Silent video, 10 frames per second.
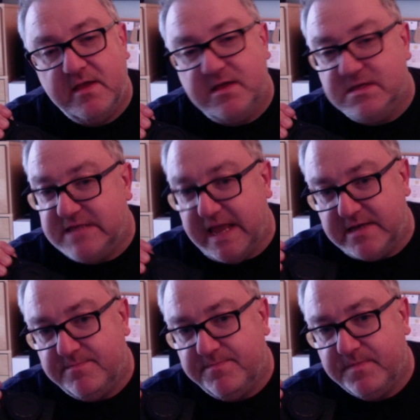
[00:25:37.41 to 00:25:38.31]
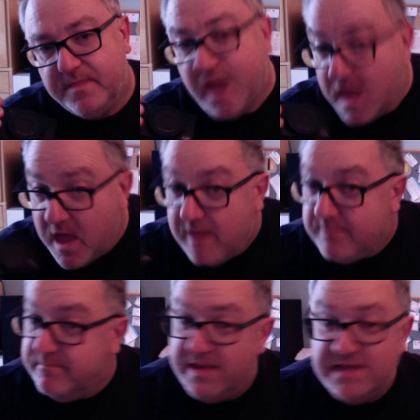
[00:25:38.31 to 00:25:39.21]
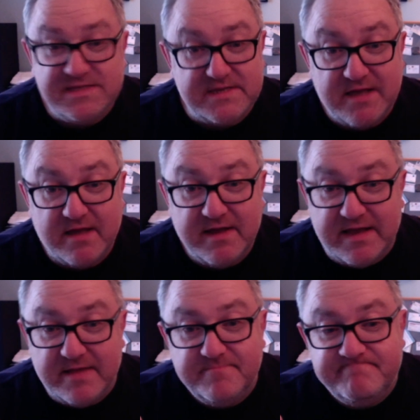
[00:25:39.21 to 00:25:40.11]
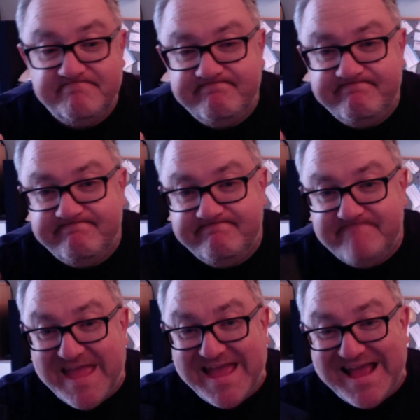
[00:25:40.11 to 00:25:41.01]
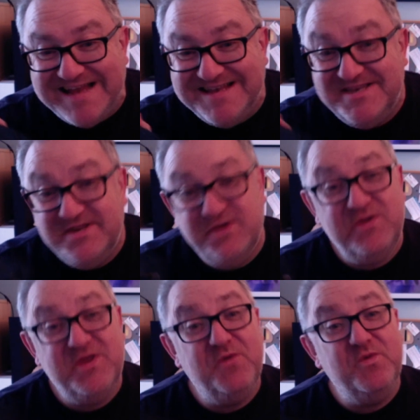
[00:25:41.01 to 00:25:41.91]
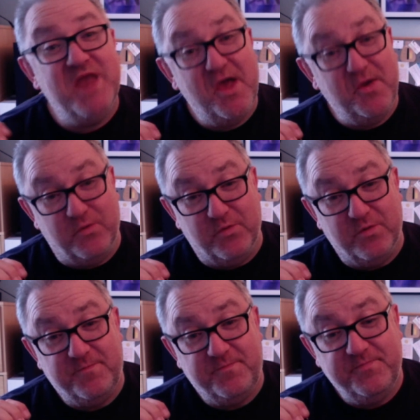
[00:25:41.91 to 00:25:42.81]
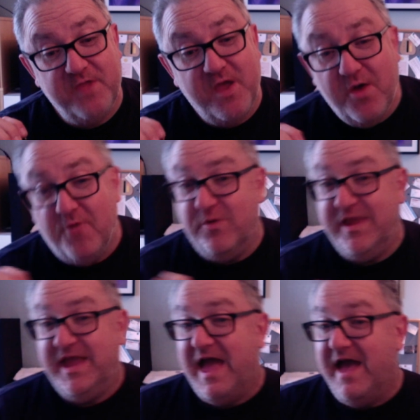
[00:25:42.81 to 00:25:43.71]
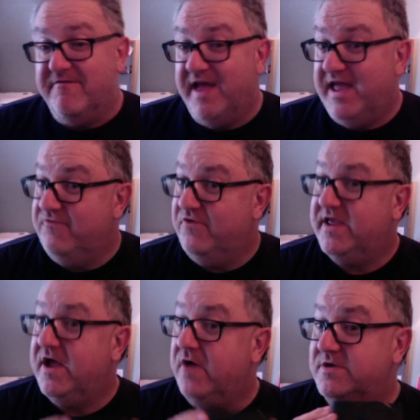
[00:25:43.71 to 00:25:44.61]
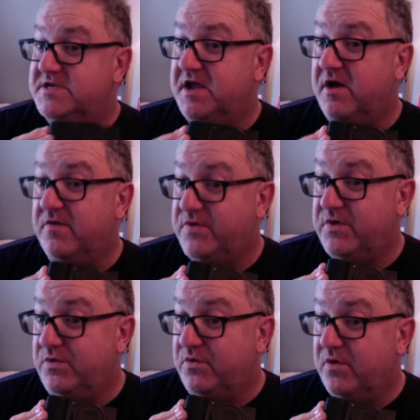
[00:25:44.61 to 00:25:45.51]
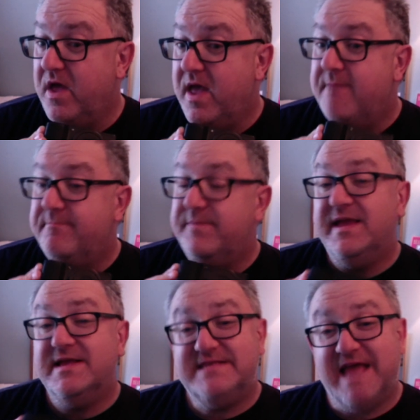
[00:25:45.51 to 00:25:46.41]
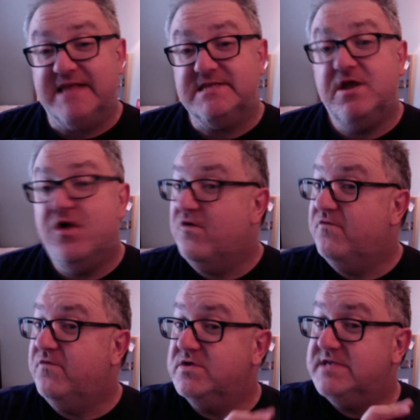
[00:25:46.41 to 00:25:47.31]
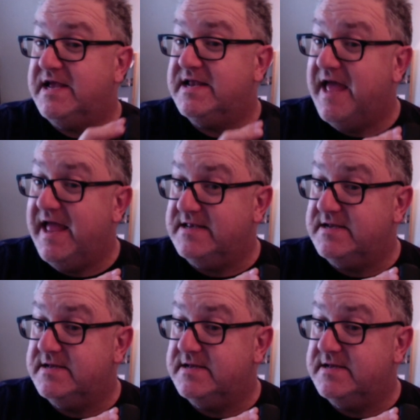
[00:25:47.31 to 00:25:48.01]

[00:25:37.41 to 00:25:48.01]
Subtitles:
said, Mr. Tyler, do you know we have a Ricoh GR2 being assessed for second hand?